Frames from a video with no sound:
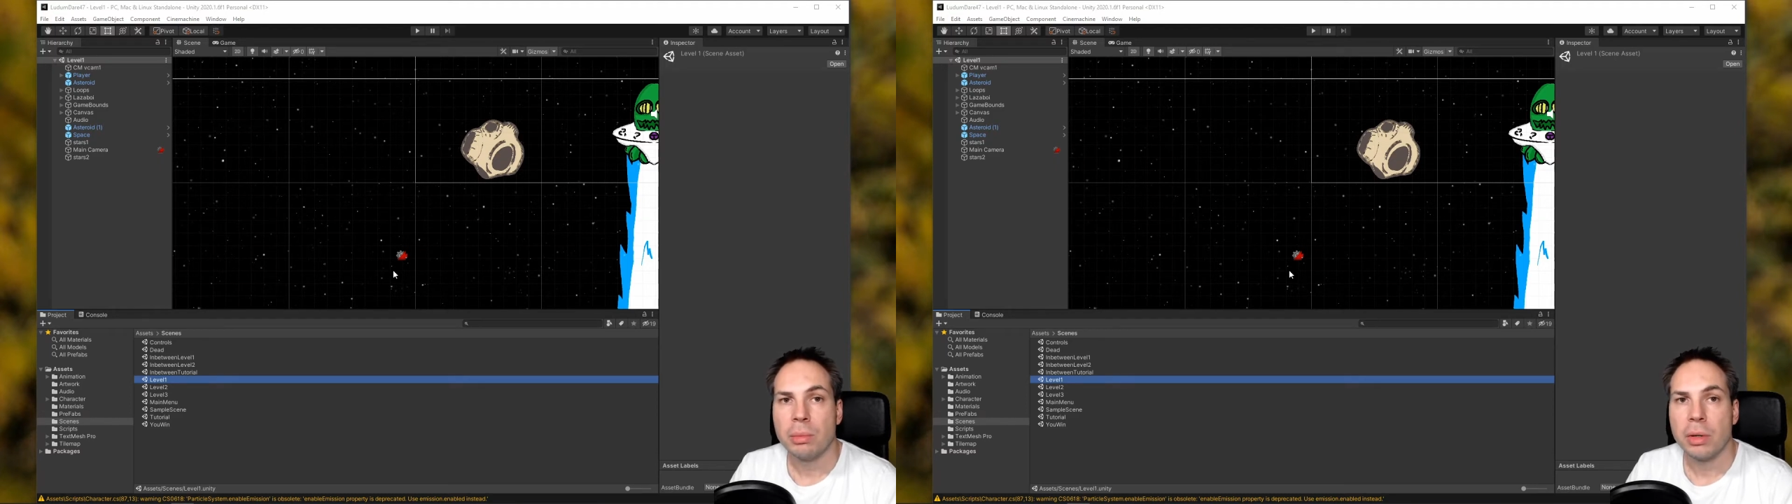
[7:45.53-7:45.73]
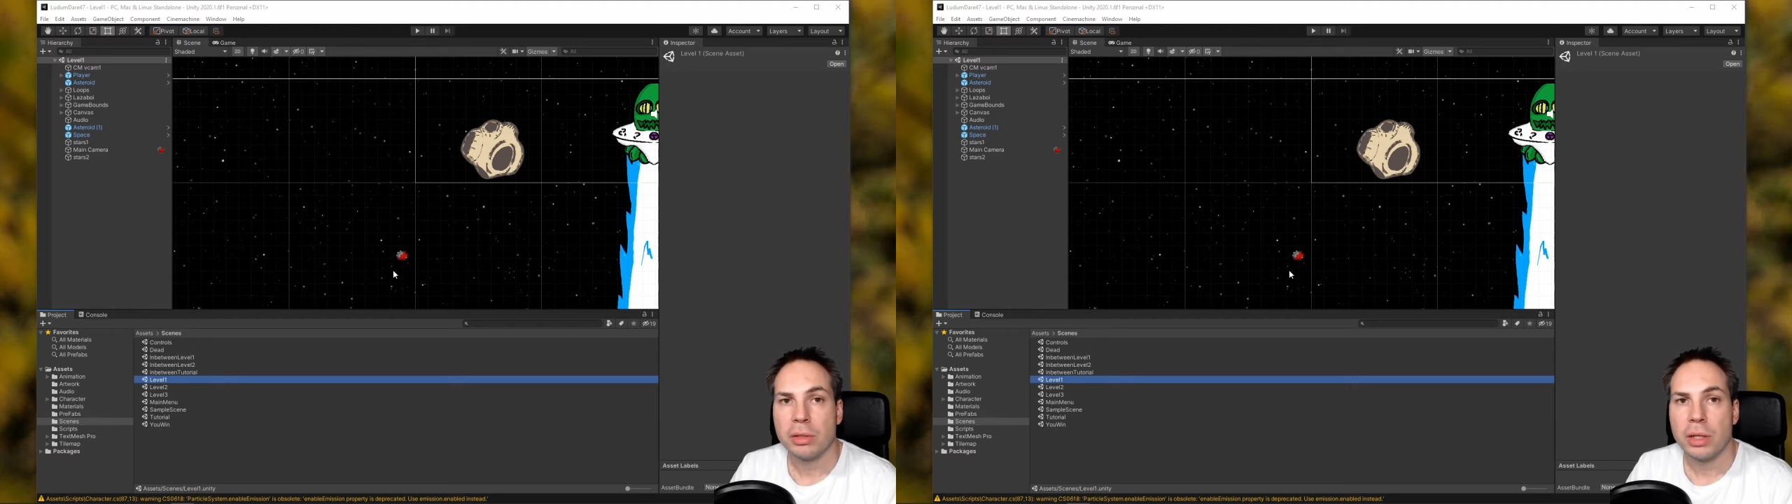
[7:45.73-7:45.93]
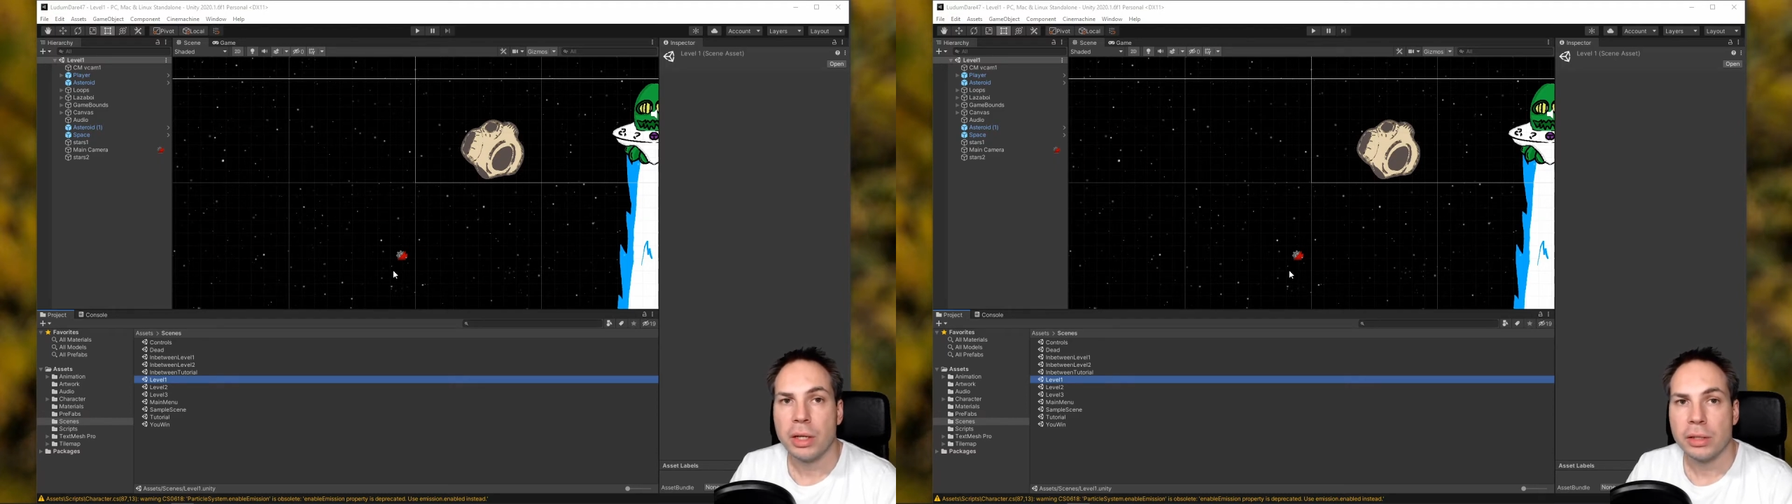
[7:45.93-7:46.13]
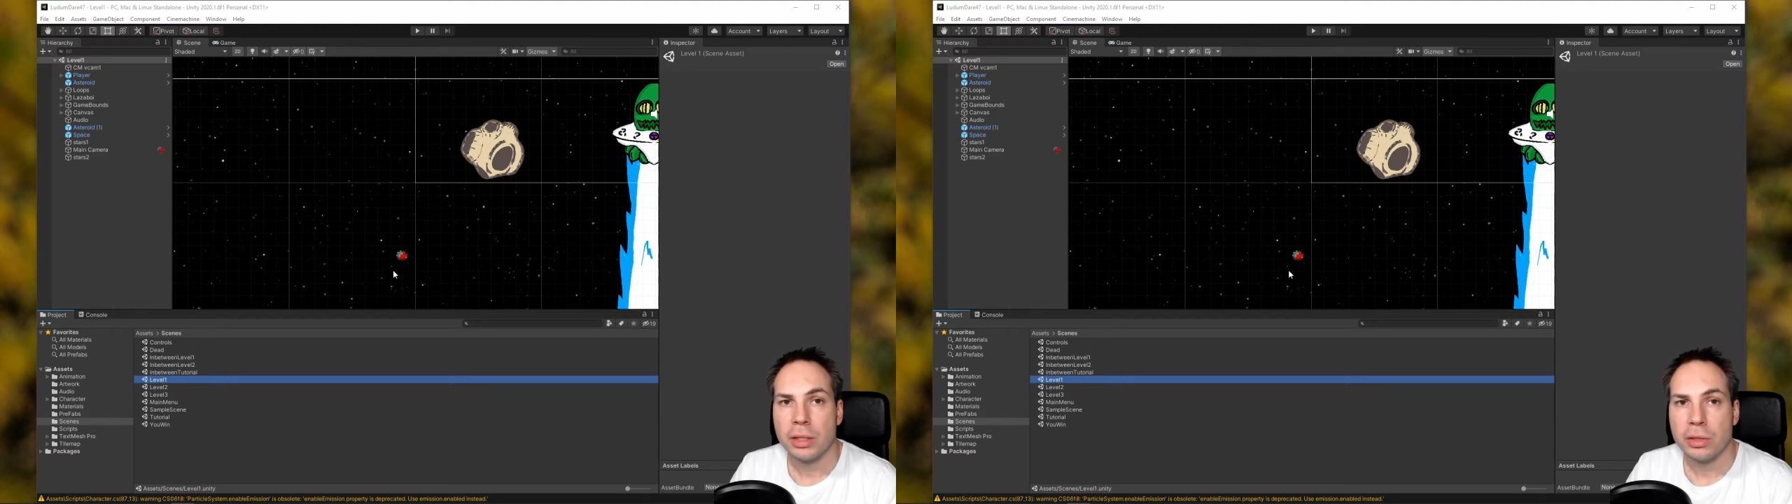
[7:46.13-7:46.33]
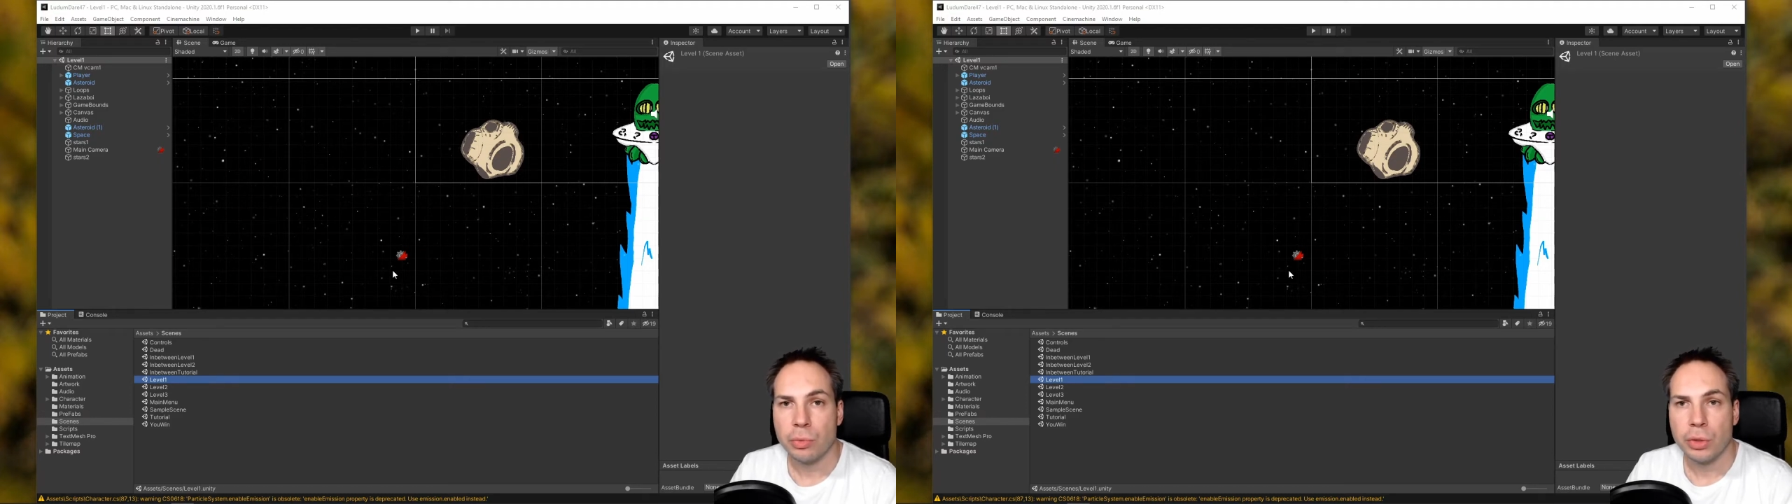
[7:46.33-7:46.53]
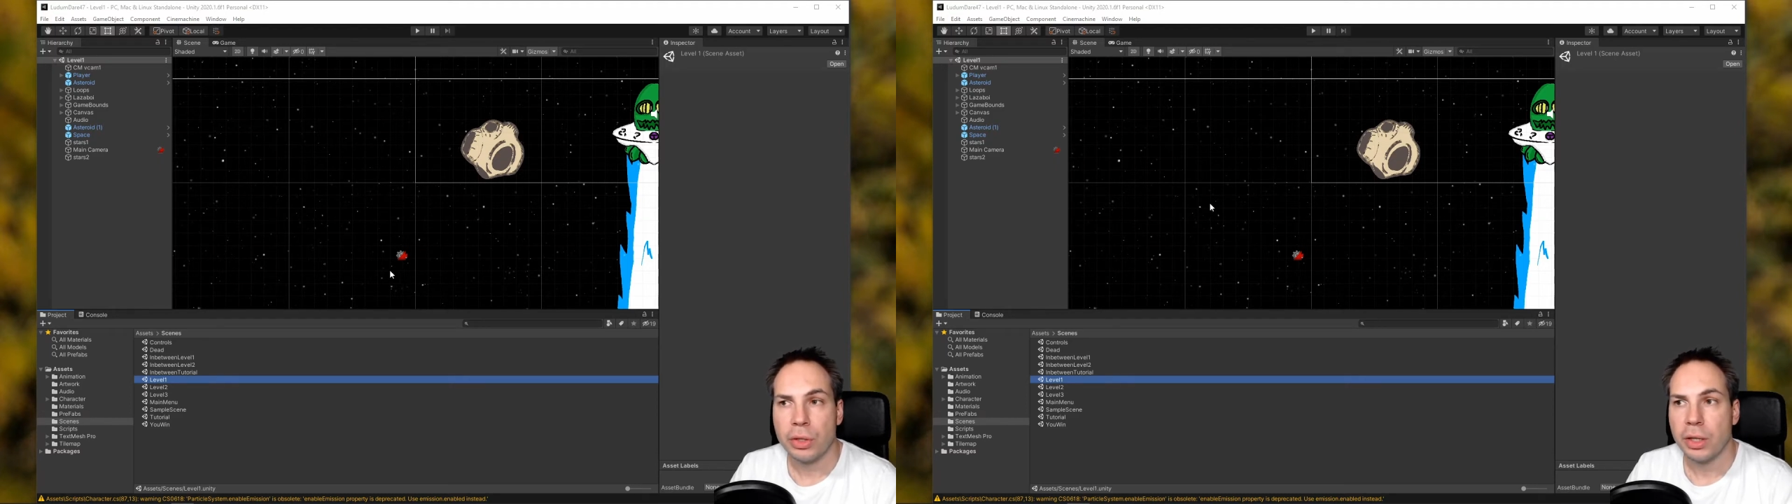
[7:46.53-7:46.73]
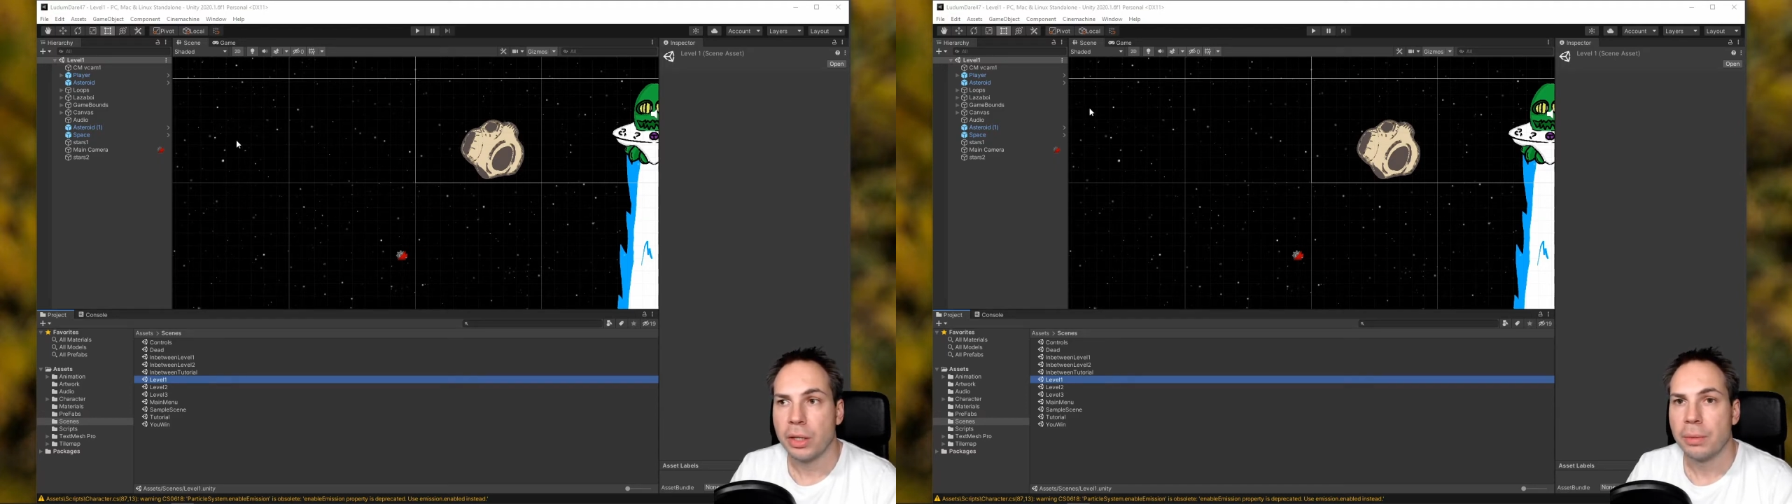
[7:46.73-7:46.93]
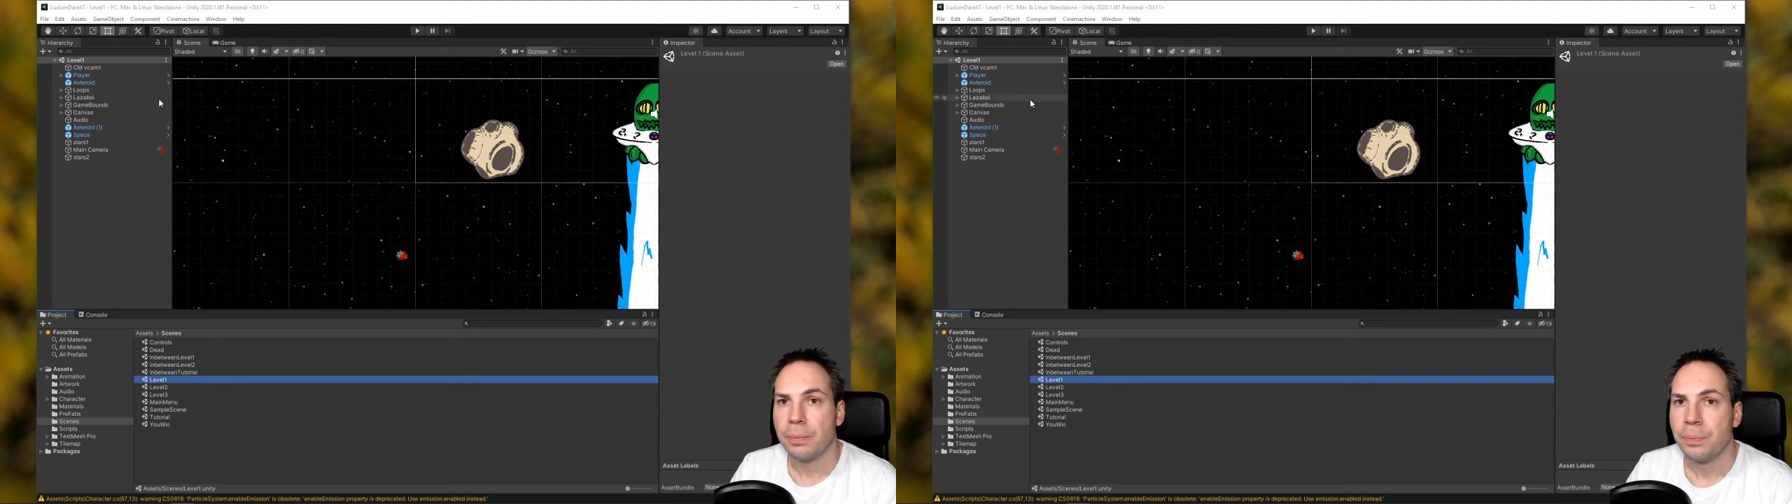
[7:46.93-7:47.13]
boss laser is working.